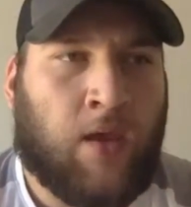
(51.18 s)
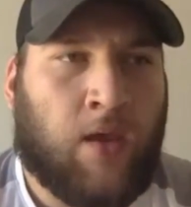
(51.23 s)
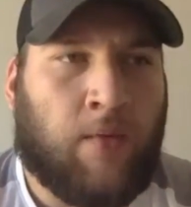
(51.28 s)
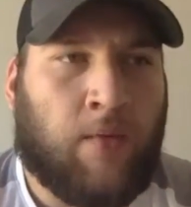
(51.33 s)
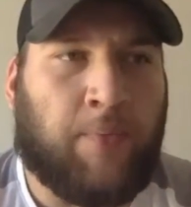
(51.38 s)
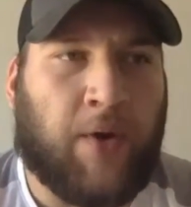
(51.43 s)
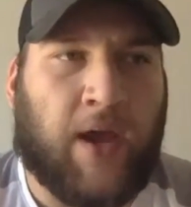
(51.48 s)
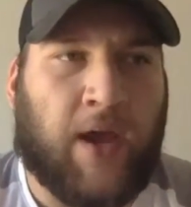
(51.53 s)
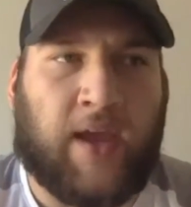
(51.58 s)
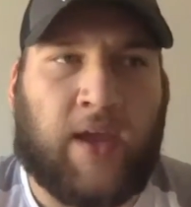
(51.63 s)

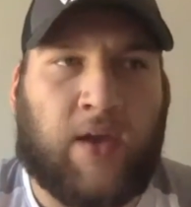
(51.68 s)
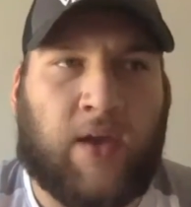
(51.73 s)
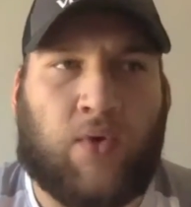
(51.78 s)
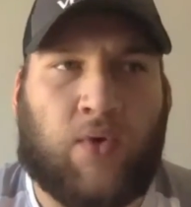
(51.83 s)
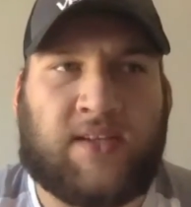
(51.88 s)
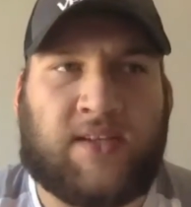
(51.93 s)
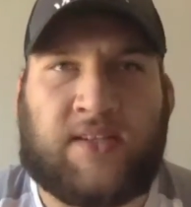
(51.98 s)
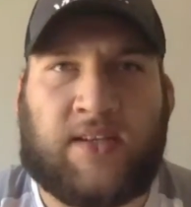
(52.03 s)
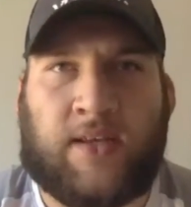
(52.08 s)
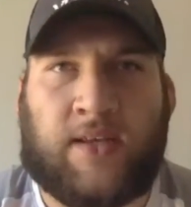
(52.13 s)
but it
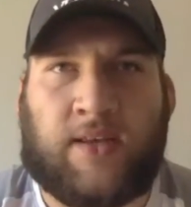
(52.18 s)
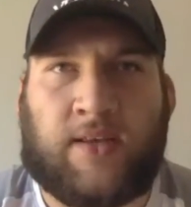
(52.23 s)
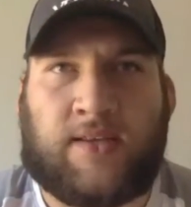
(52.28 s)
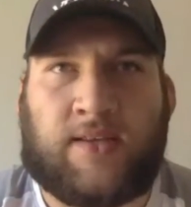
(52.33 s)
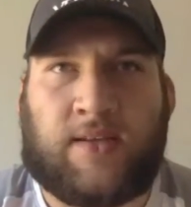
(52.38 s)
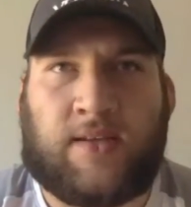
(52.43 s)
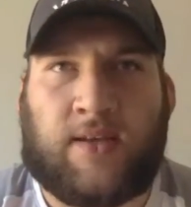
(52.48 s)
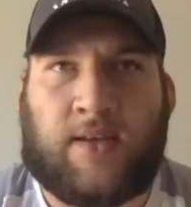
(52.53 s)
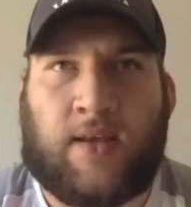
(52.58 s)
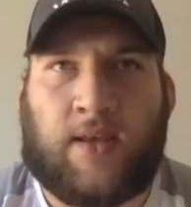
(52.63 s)
wasn't
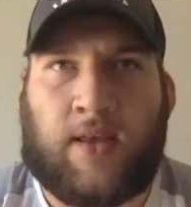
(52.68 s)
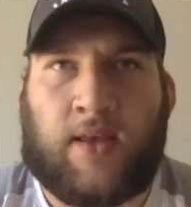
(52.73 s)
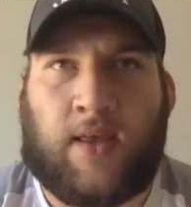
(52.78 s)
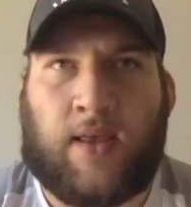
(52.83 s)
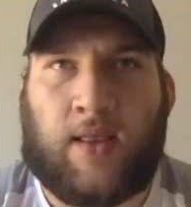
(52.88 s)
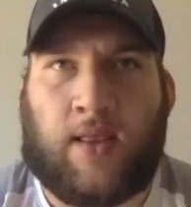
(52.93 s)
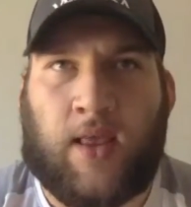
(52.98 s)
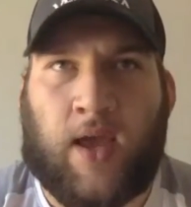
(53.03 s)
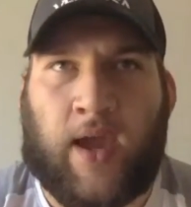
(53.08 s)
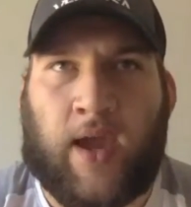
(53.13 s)

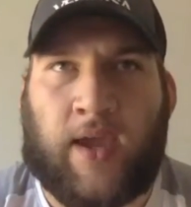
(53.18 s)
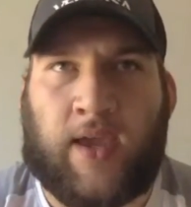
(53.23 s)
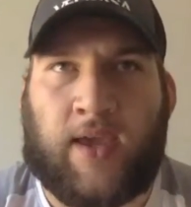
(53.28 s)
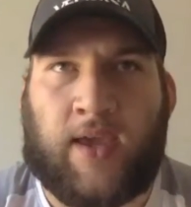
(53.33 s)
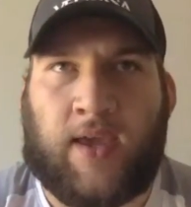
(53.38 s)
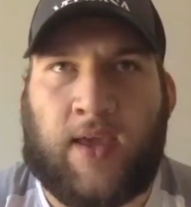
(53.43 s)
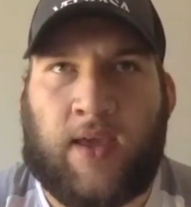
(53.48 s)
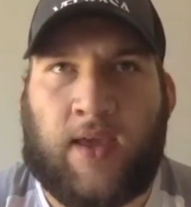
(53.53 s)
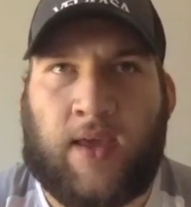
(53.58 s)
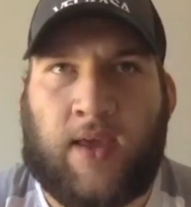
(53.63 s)

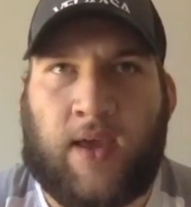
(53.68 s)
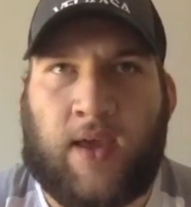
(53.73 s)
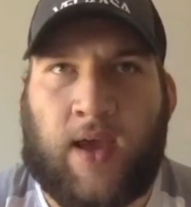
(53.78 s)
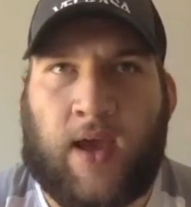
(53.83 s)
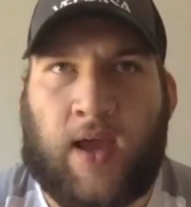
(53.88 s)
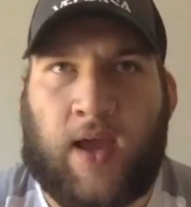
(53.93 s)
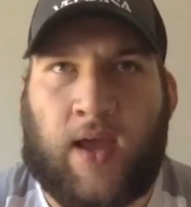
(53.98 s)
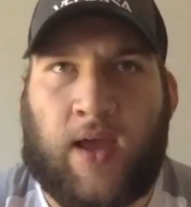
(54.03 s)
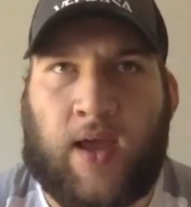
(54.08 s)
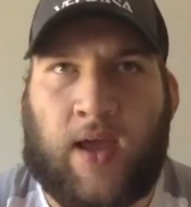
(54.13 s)
like
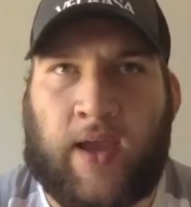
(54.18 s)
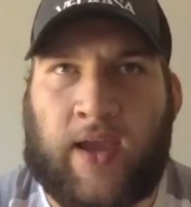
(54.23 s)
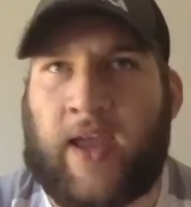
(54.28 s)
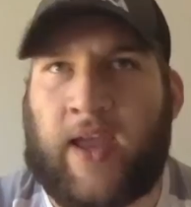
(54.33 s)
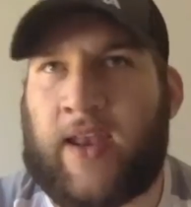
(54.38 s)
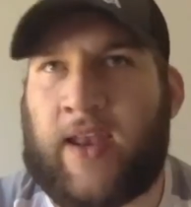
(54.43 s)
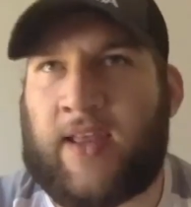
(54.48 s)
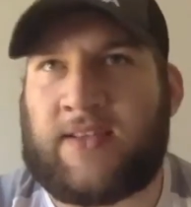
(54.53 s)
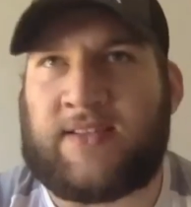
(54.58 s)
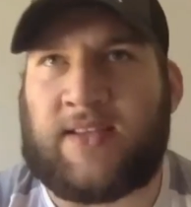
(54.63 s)

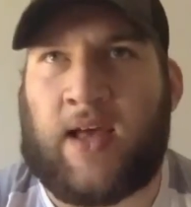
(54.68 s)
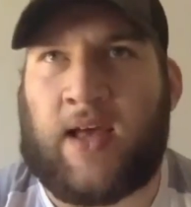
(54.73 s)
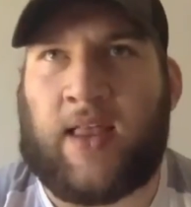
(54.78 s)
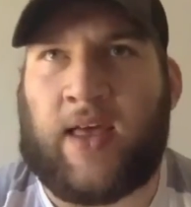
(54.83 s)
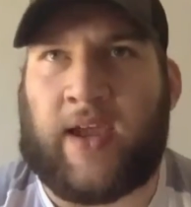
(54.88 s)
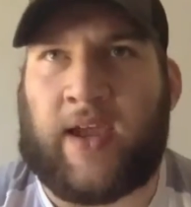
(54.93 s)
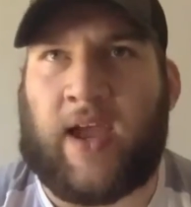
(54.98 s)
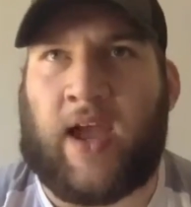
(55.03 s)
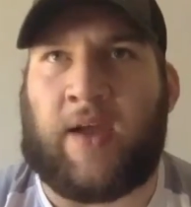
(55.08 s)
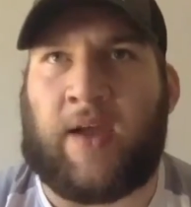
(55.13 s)
again, it's not
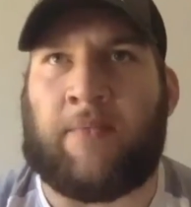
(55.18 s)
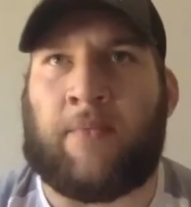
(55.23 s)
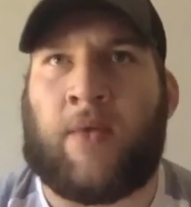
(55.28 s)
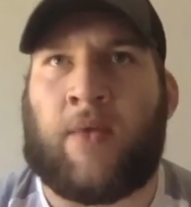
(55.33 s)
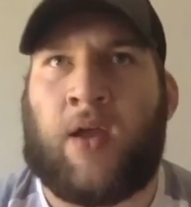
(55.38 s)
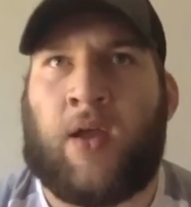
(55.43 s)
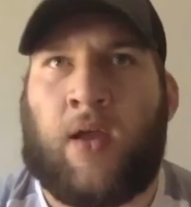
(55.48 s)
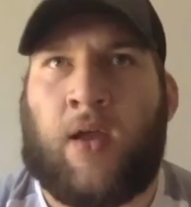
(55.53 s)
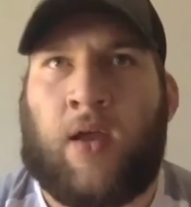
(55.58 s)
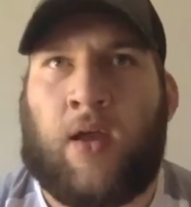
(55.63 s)
like I'm
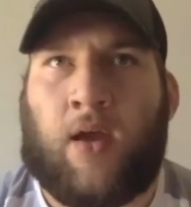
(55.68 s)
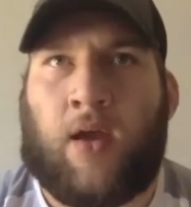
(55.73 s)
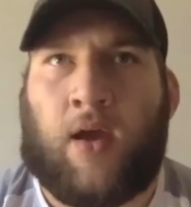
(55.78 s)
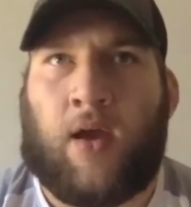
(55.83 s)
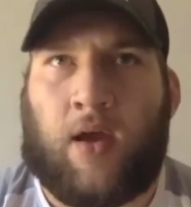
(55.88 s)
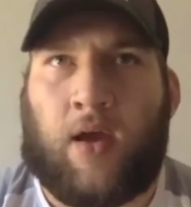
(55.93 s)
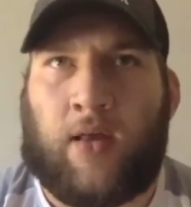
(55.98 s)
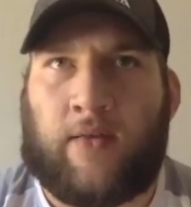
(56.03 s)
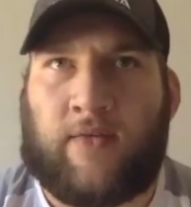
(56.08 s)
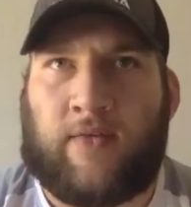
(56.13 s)

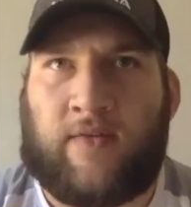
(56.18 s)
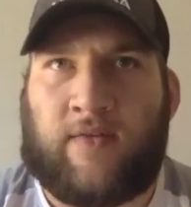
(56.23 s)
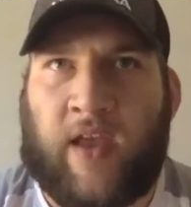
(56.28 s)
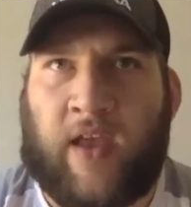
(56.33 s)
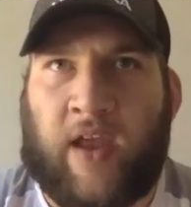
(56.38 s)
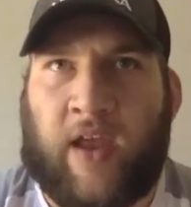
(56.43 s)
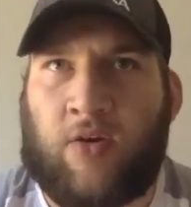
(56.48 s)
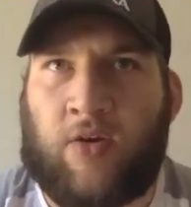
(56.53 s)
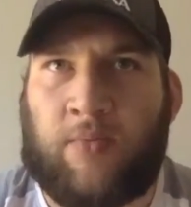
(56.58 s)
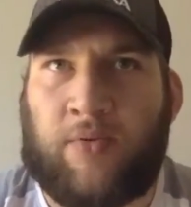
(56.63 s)

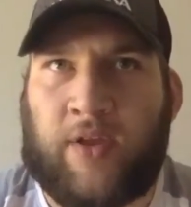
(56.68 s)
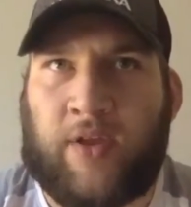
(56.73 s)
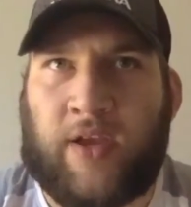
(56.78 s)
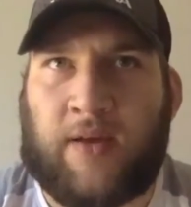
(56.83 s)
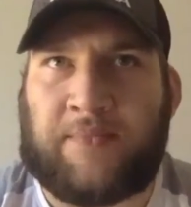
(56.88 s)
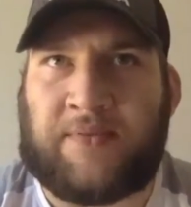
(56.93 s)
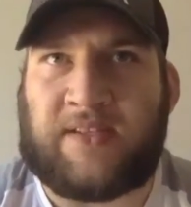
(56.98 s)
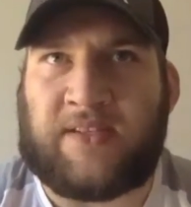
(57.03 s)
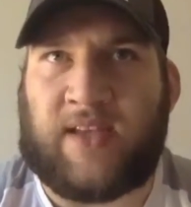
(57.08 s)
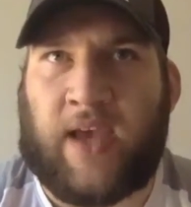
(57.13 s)
terribly
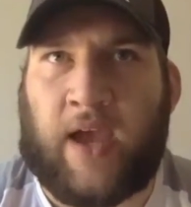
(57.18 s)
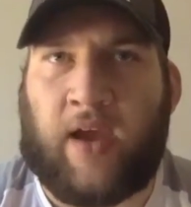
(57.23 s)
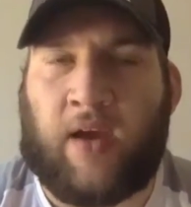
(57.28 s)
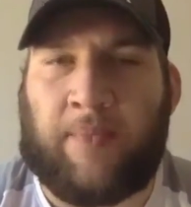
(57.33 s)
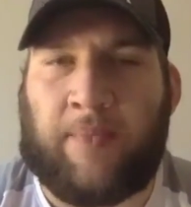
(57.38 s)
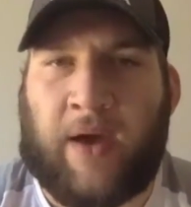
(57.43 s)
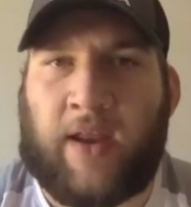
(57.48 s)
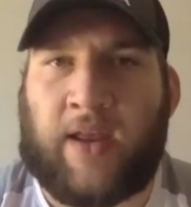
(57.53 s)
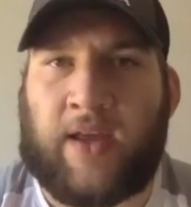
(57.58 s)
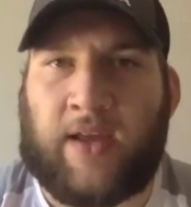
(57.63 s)
upset
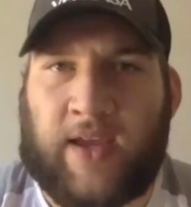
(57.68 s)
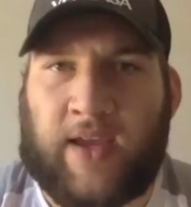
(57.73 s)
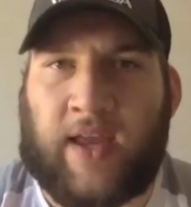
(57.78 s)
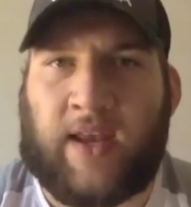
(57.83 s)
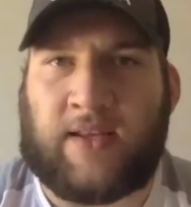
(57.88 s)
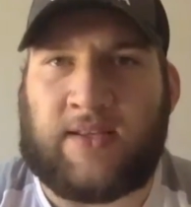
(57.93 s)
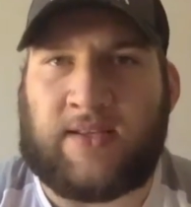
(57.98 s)
about it again.